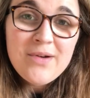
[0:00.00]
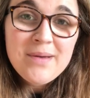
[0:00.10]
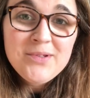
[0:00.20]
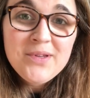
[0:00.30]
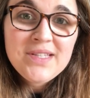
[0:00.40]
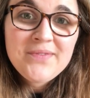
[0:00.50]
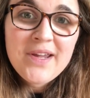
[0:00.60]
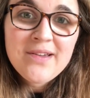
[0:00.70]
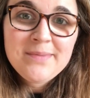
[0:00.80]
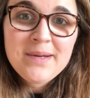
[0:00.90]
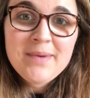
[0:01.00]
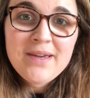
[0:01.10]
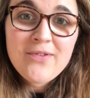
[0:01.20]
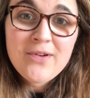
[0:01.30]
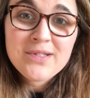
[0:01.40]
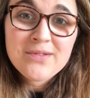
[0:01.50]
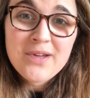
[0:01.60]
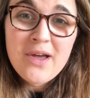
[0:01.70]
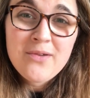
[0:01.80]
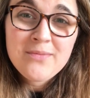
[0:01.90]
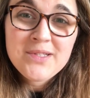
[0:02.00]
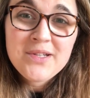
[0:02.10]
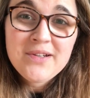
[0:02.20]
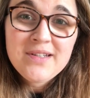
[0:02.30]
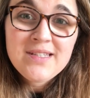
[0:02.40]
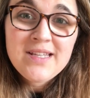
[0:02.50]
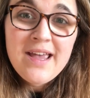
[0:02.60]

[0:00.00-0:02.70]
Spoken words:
I'm sorry this video has been a bit focused on home students.